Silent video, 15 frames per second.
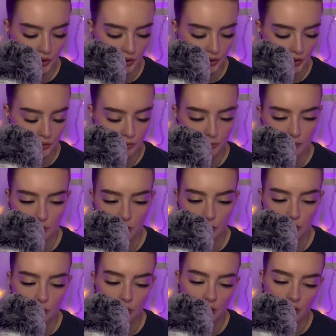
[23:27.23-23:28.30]
New
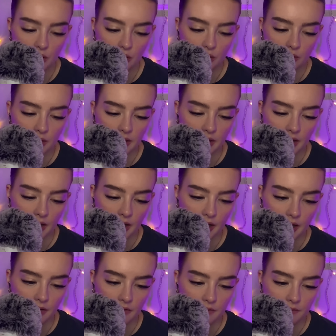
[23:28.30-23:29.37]
Moon, 3.5.
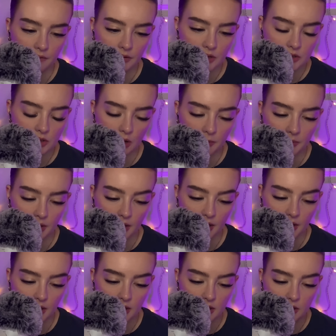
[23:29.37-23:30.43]

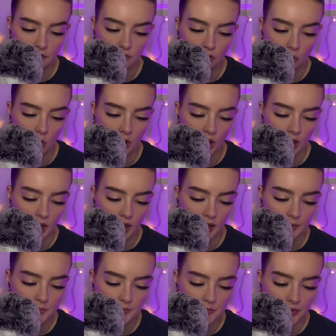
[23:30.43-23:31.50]
Zombieland,
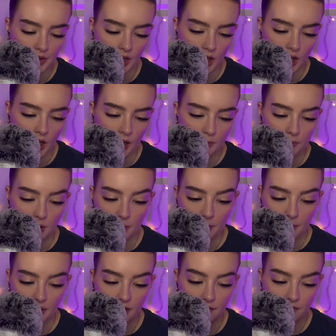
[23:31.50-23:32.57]
4. Mamma
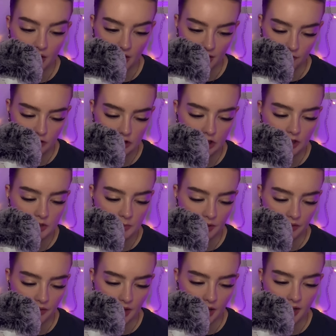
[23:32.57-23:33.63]
Mia, 5. We talked
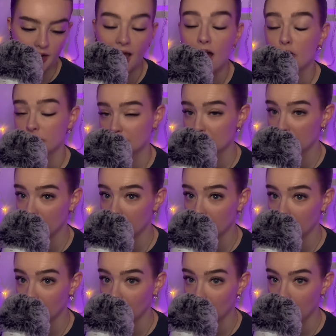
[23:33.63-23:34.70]
about that. House
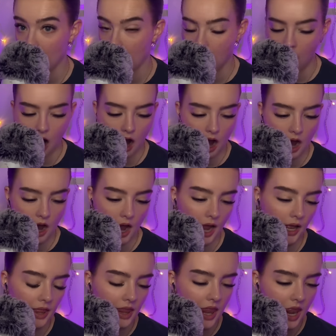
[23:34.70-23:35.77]
Bunny. Ah,
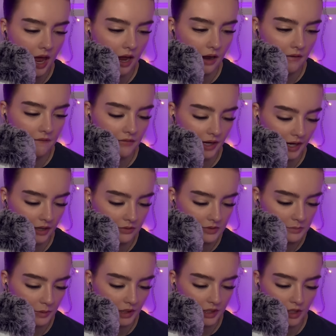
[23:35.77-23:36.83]
I love
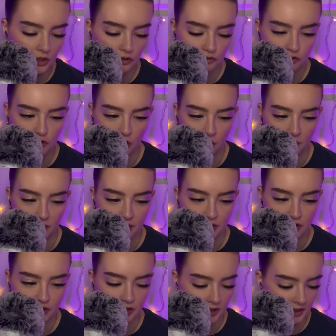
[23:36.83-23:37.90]
House Bunny so
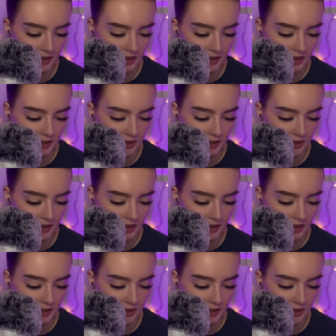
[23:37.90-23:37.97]
much.